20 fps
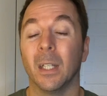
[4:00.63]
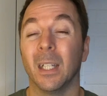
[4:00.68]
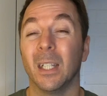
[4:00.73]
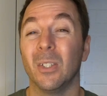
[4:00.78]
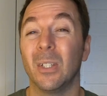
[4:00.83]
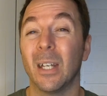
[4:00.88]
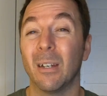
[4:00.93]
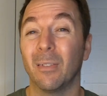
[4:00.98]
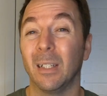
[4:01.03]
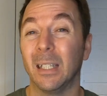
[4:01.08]
You
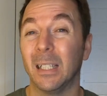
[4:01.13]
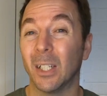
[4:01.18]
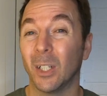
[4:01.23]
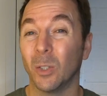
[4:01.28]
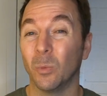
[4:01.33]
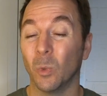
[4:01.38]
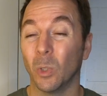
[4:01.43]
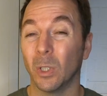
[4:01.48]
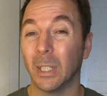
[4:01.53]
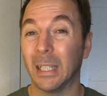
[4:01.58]
definitely
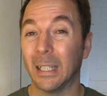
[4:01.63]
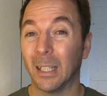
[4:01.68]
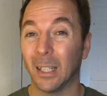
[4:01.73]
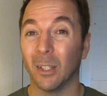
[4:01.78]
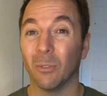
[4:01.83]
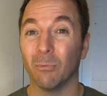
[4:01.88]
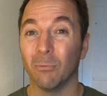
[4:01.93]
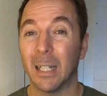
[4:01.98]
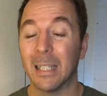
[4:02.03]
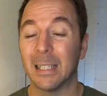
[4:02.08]
don't want either
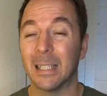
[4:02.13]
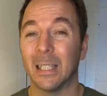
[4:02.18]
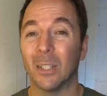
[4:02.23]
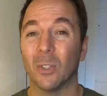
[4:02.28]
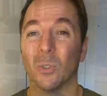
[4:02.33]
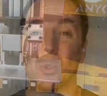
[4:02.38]
the resin